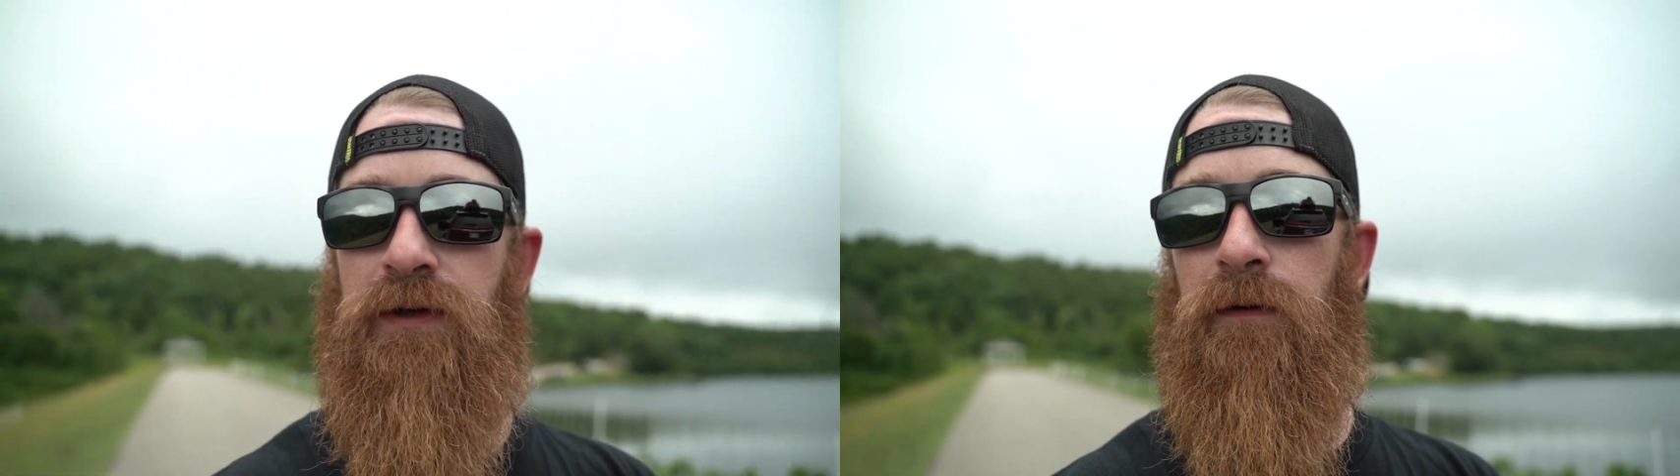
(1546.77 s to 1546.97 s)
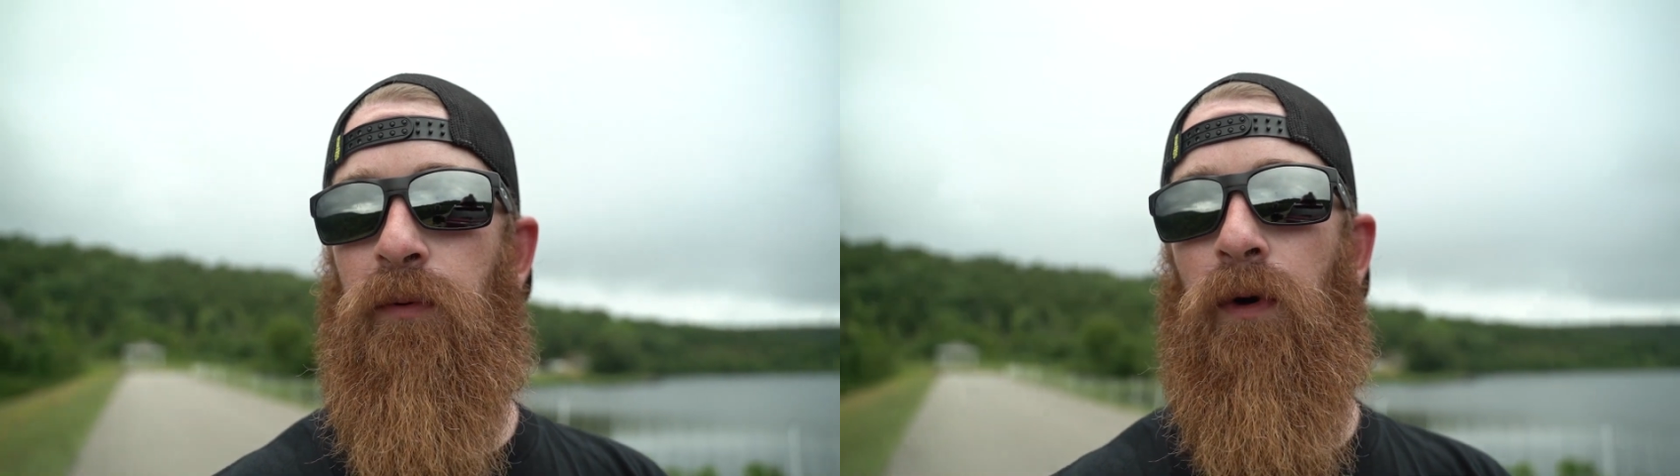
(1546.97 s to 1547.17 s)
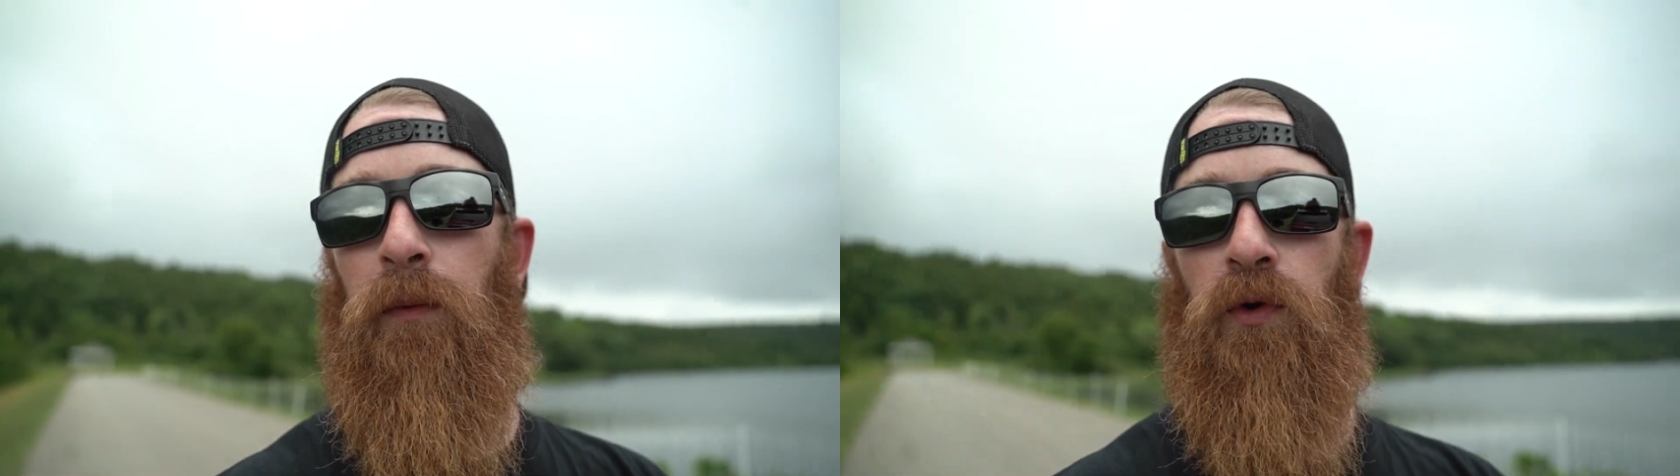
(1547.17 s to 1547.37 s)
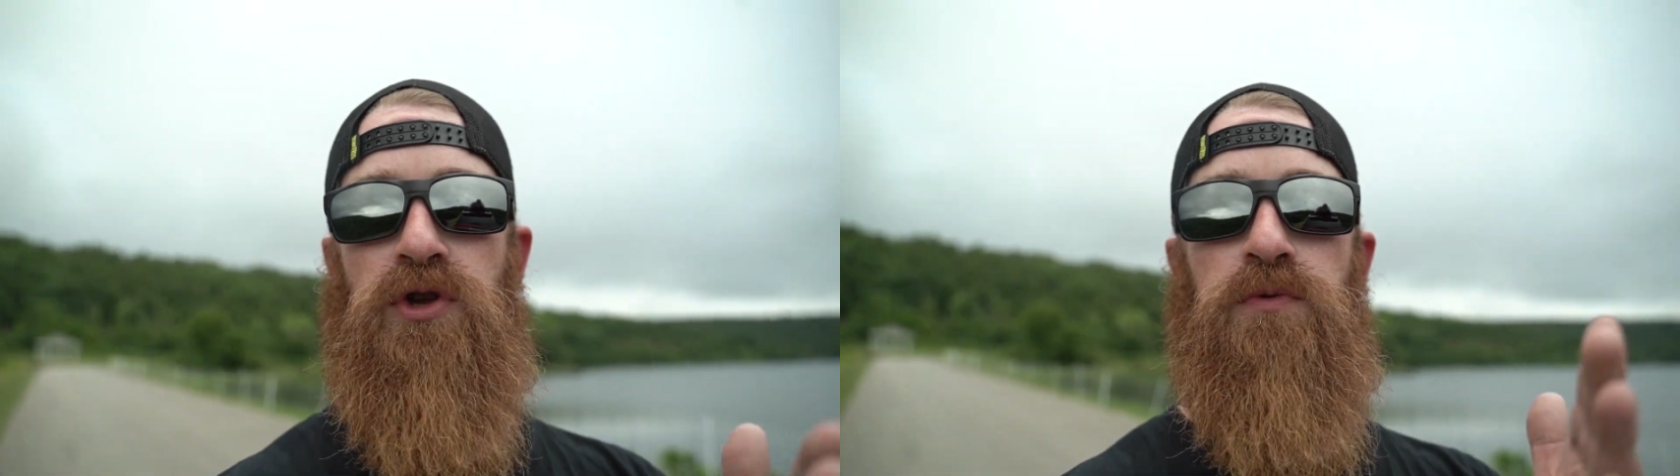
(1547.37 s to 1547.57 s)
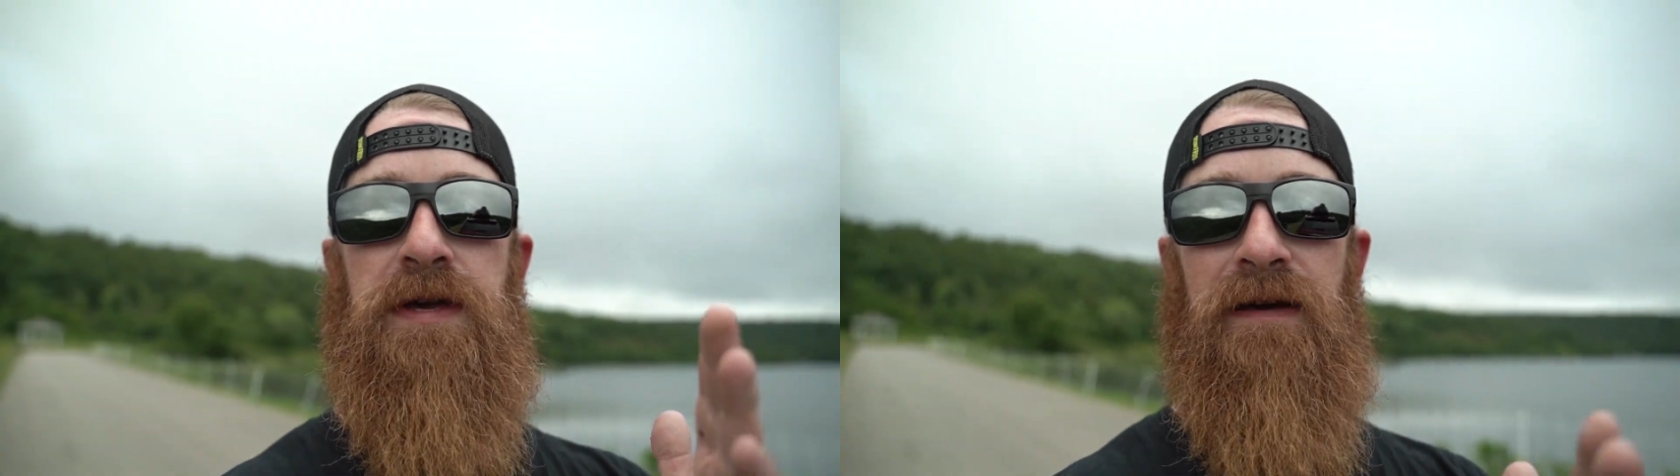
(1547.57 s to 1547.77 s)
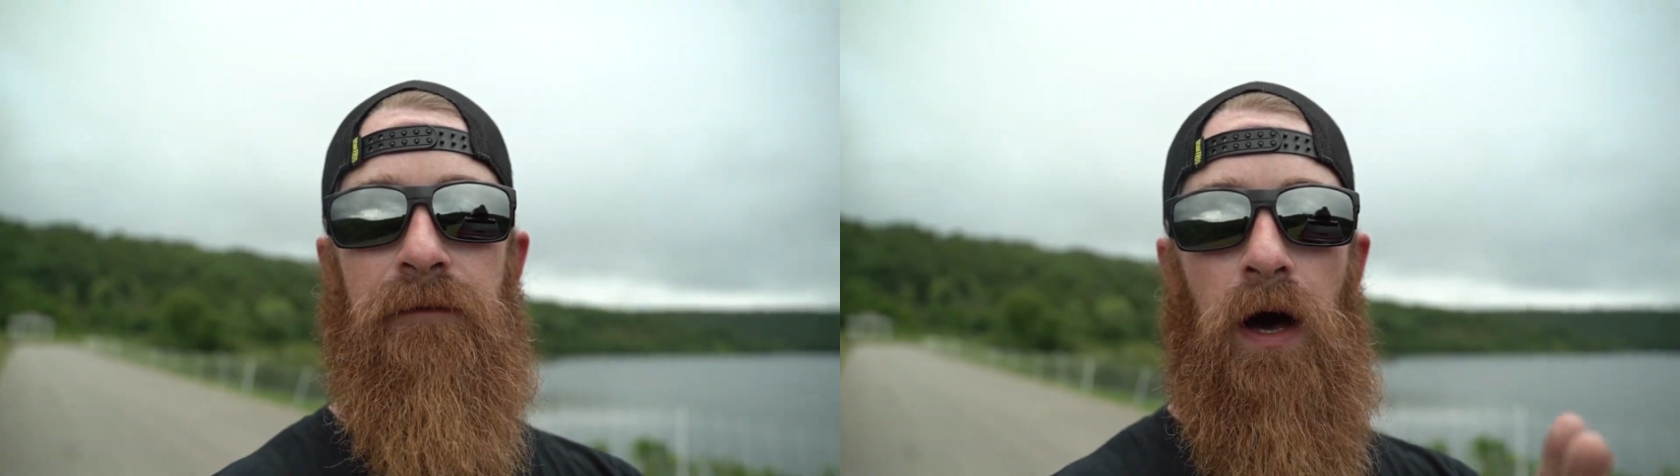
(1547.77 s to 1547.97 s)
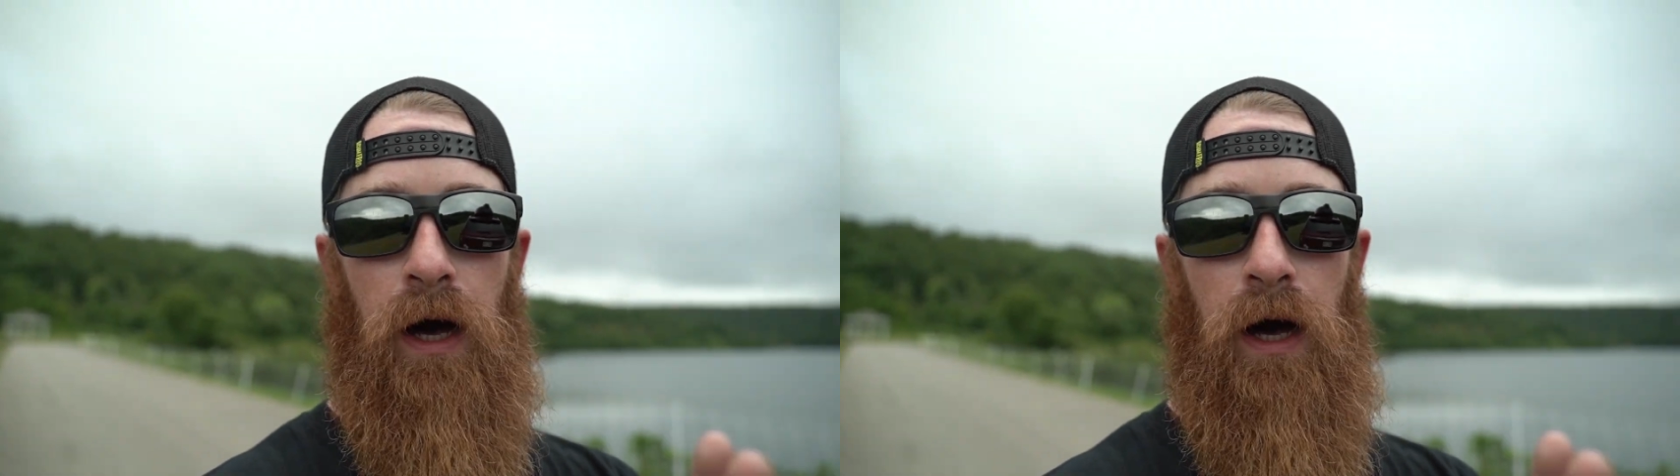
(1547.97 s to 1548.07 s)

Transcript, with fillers: to a point where you give